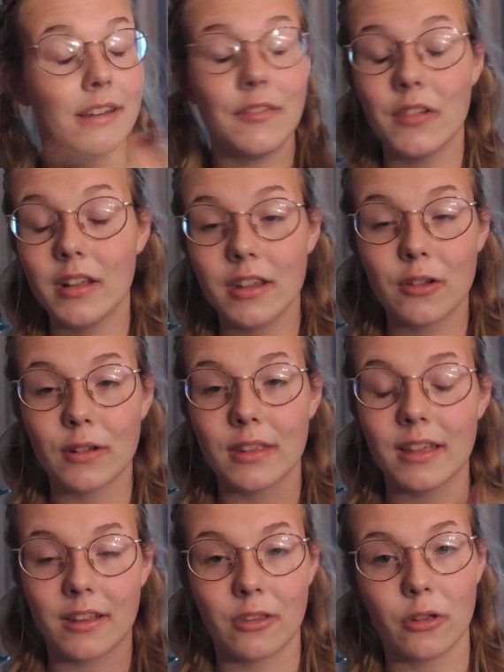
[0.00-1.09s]
definitely agree
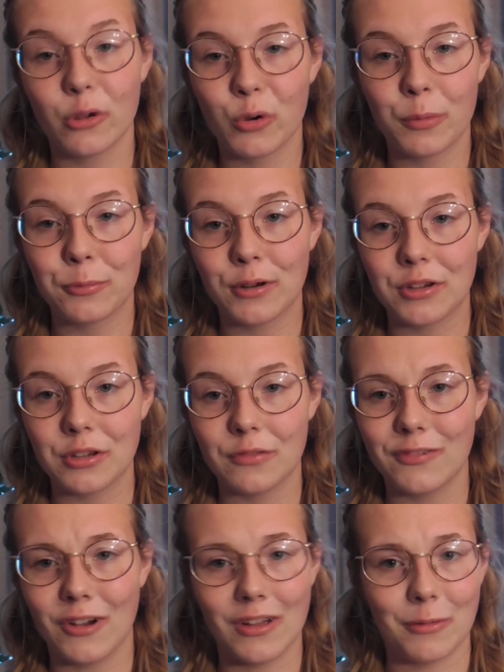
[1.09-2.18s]
that it's all the corporations'
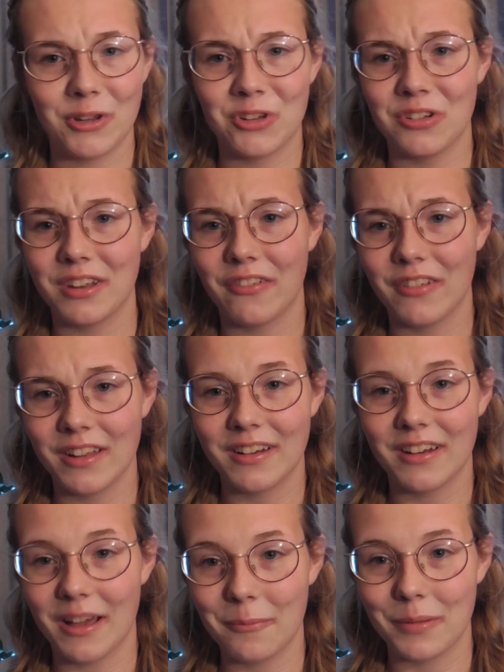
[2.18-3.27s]
fault and we should definitely
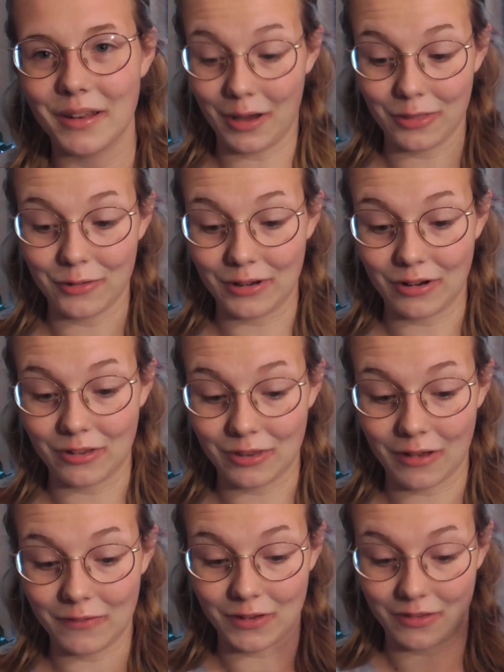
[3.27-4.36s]
not be bothering
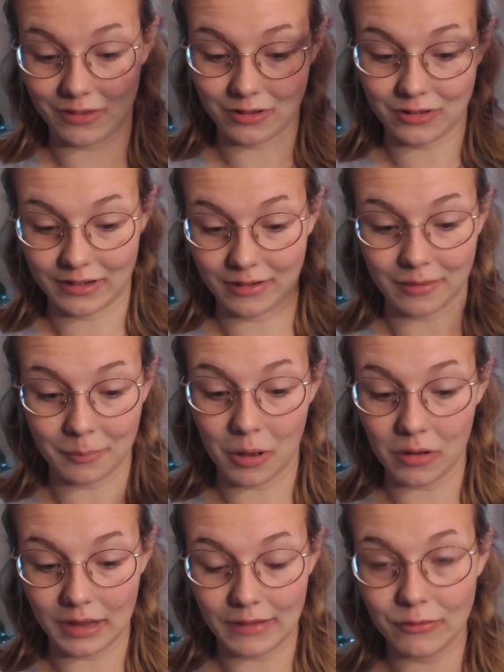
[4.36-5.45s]
ourselves on such a
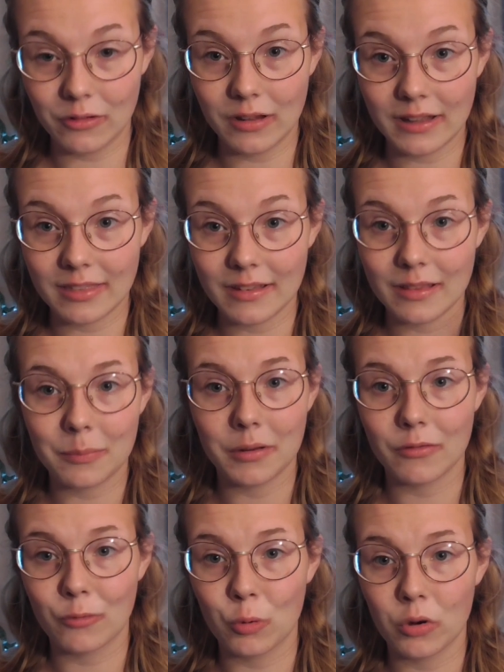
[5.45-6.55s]
small level like this, but
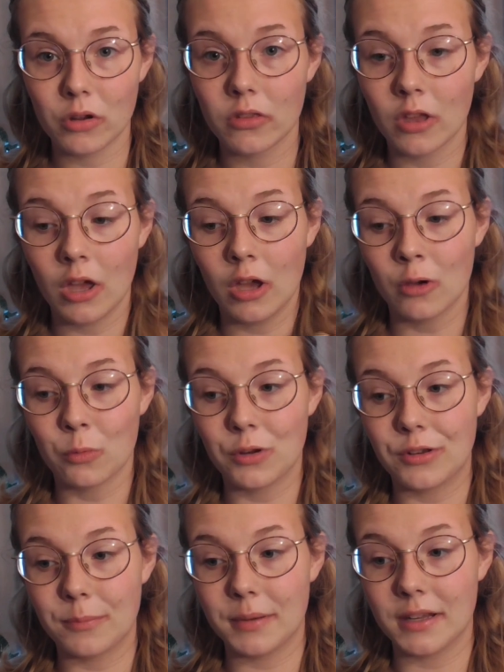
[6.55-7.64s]
of course we
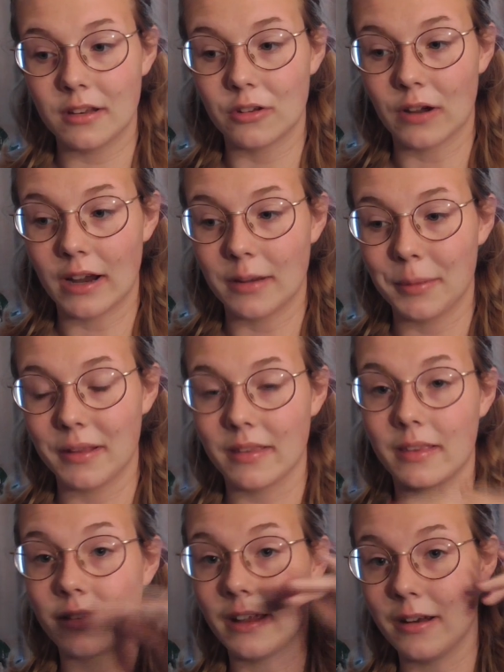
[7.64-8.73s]
should be trying to be
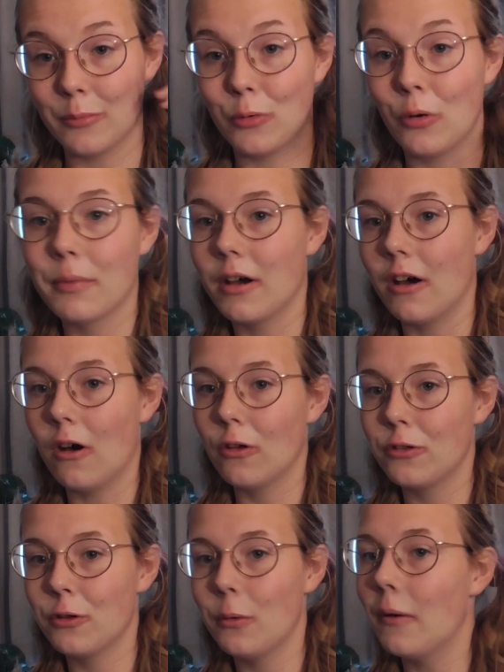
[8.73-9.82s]
sustainable, but
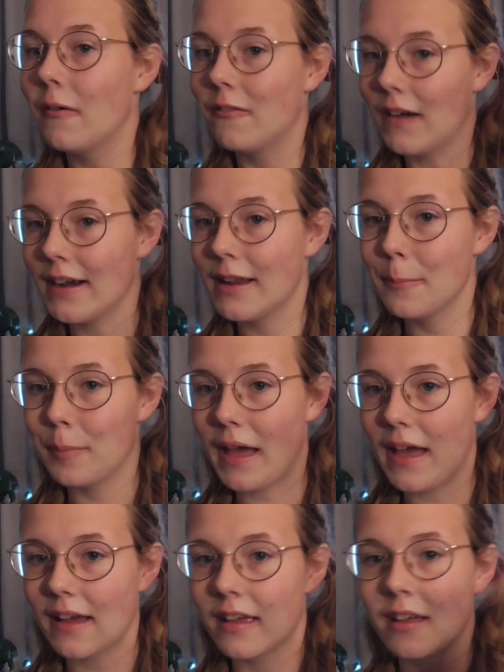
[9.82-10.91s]
also fighting
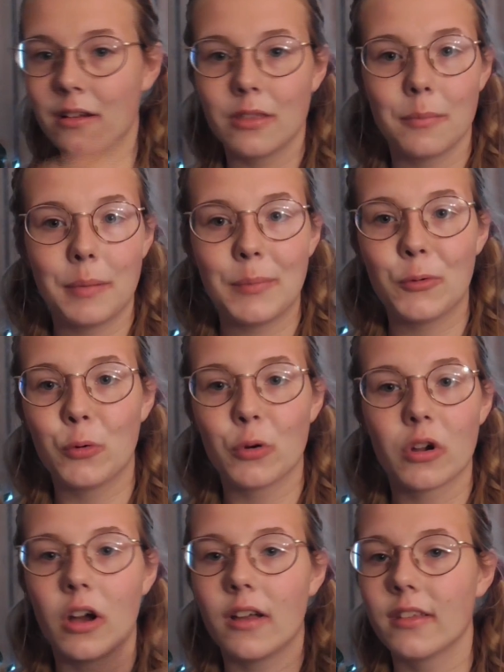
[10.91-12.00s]
back to the people who are
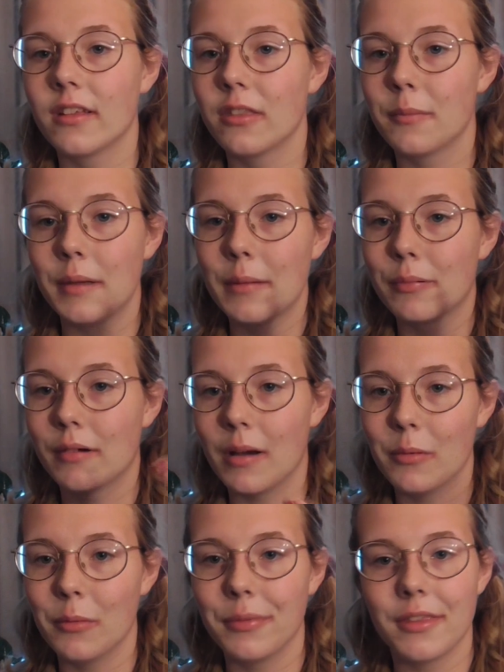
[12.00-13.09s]
causing the big
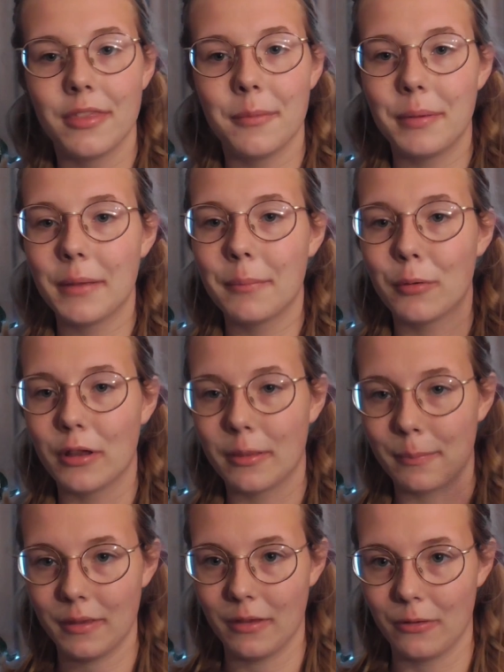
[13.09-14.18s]
problems and the big boy
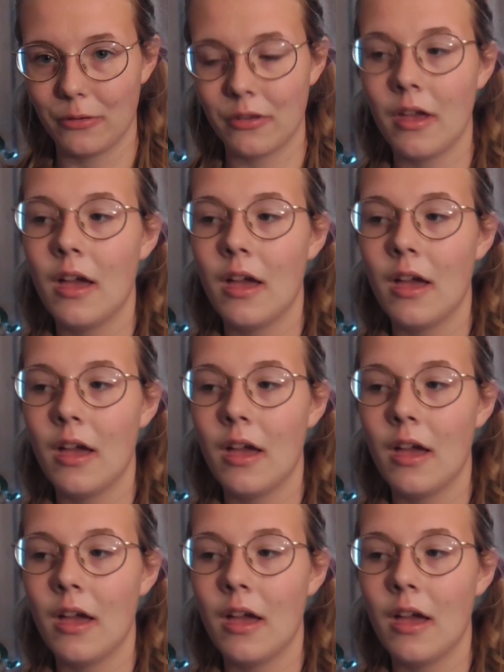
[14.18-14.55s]
spills.